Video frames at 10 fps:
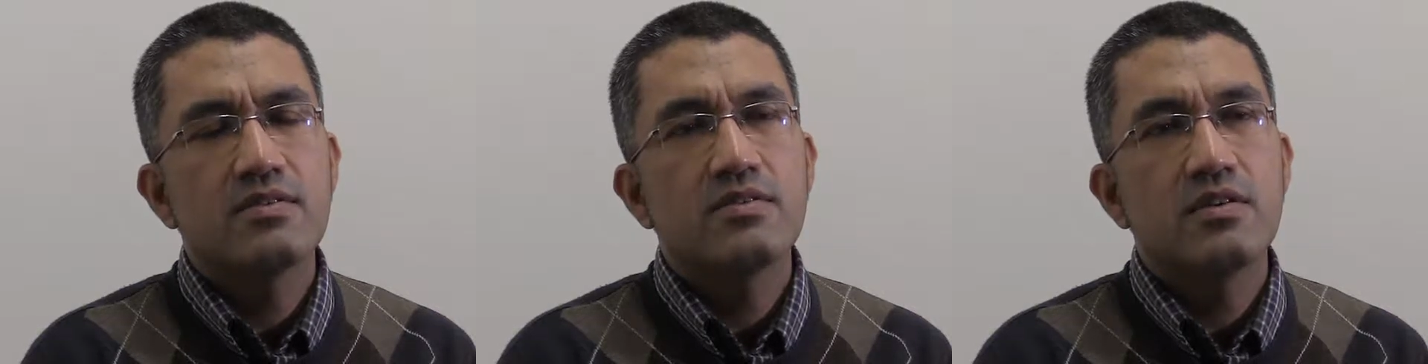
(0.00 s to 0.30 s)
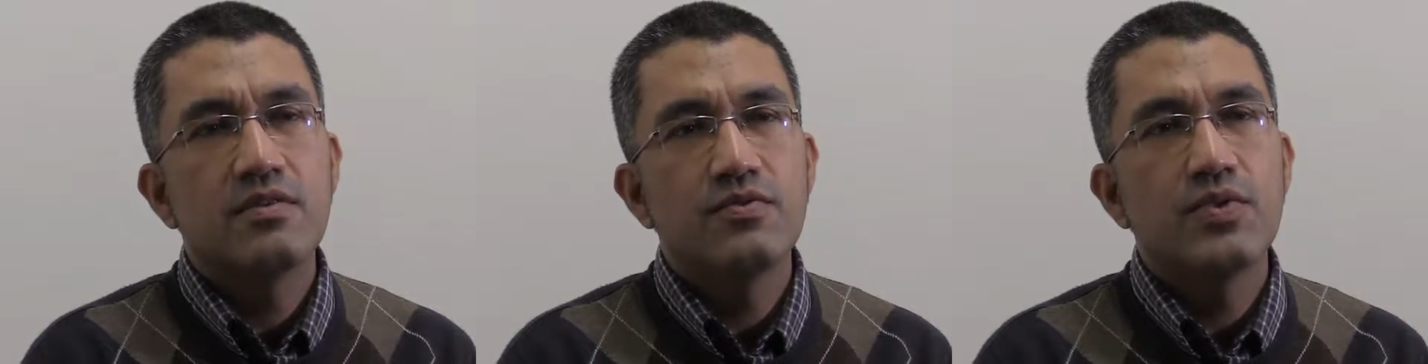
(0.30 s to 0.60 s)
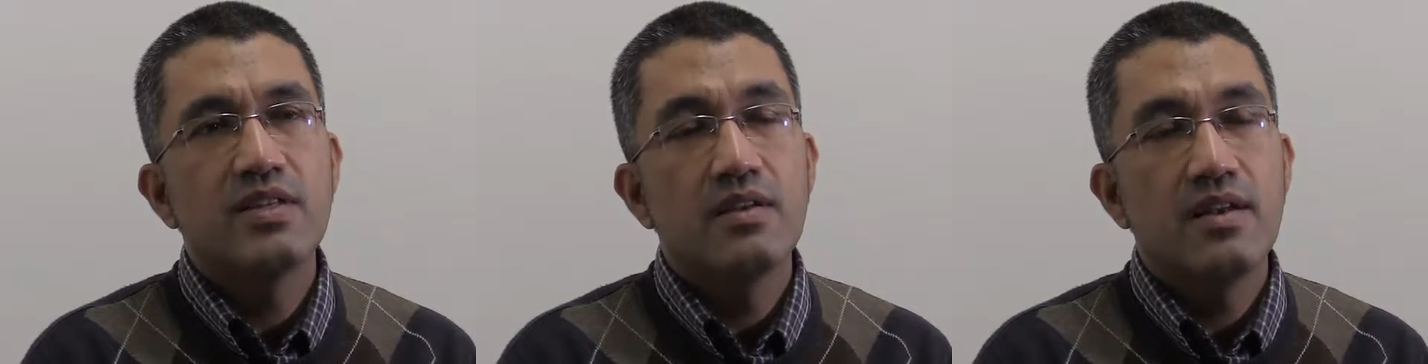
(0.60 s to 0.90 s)
served
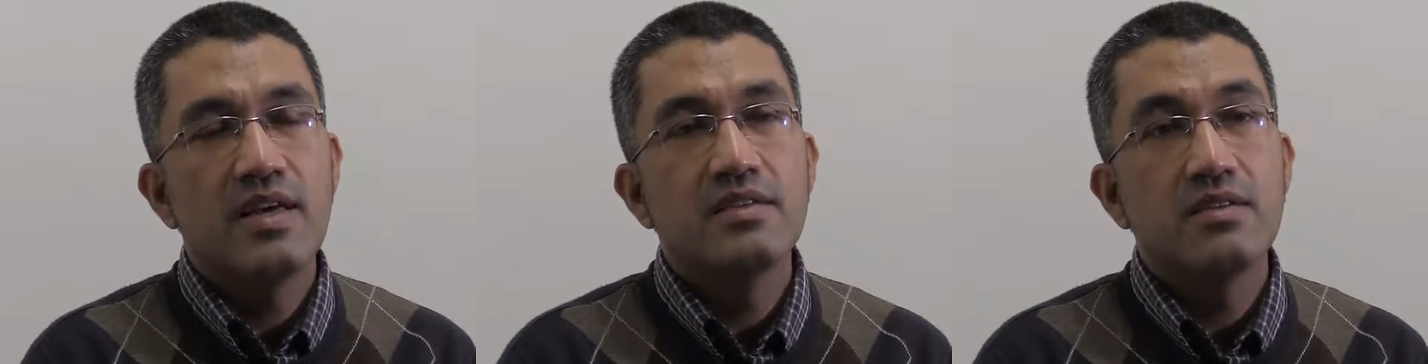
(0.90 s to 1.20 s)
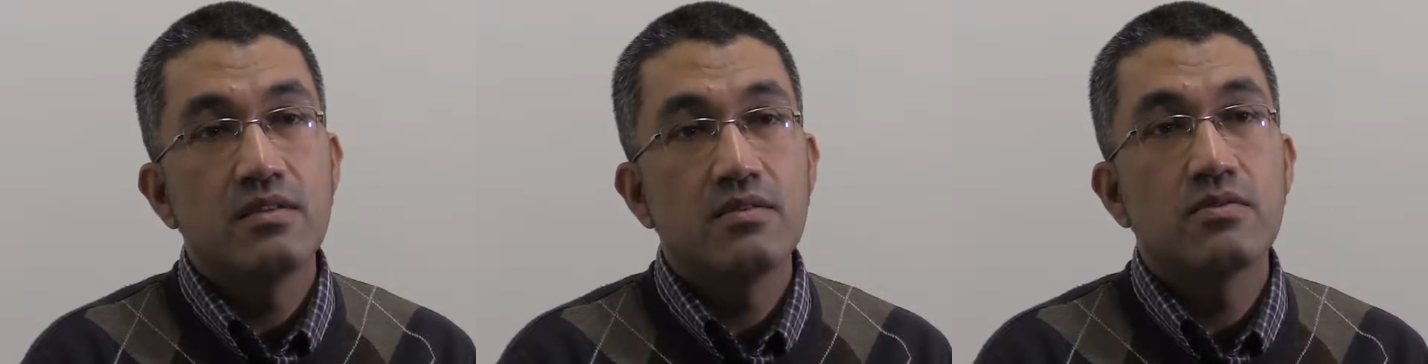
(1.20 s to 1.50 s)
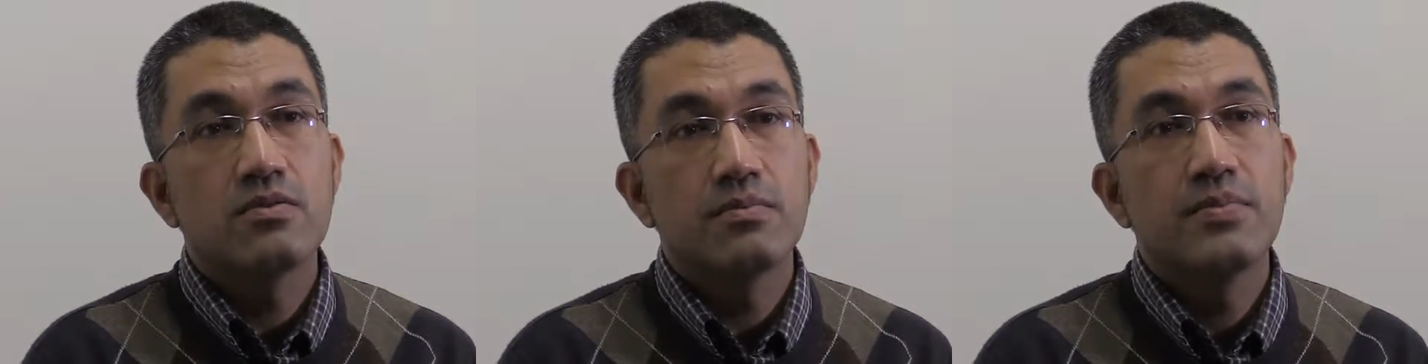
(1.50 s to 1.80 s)
with lentil
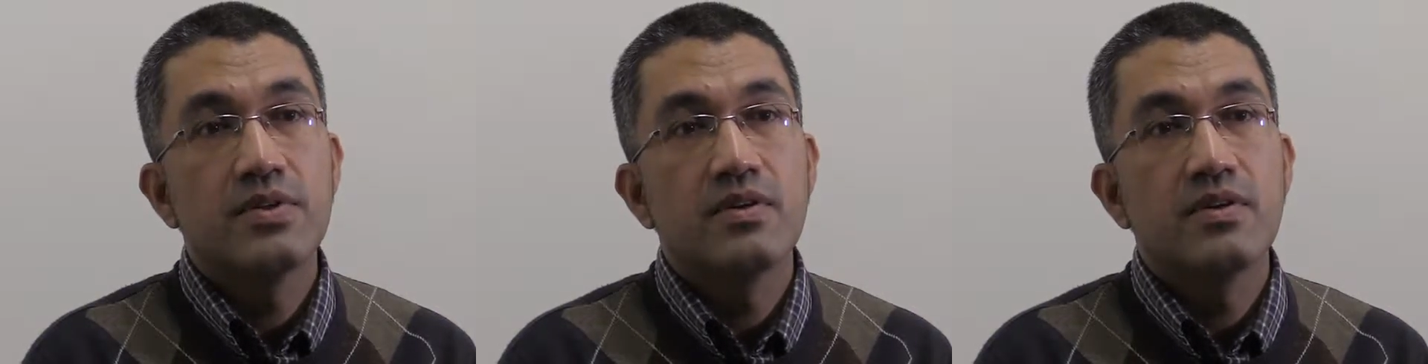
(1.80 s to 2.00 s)
soup